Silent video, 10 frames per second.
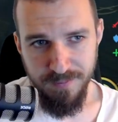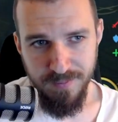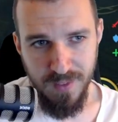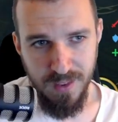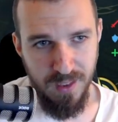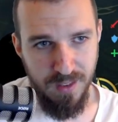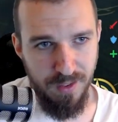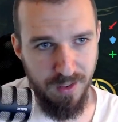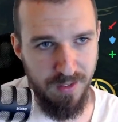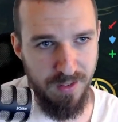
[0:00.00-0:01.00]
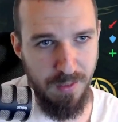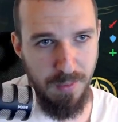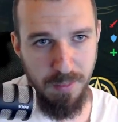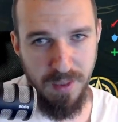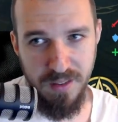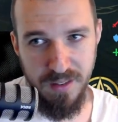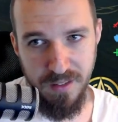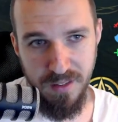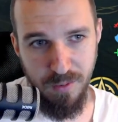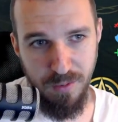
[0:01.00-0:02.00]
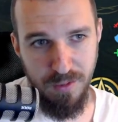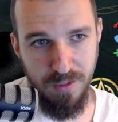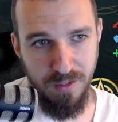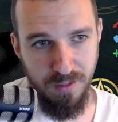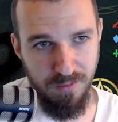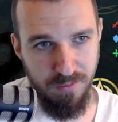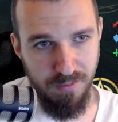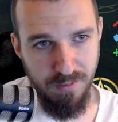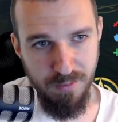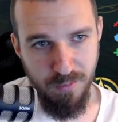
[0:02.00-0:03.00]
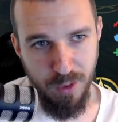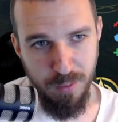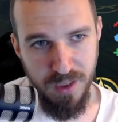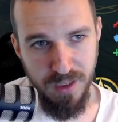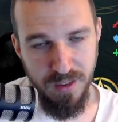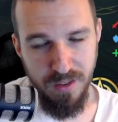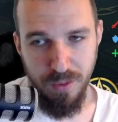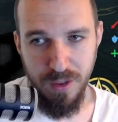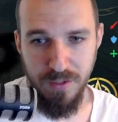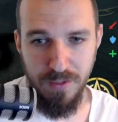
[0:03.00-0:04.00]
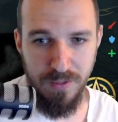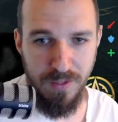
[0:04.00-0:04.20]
as you can see, my best is at 1 minute and 12.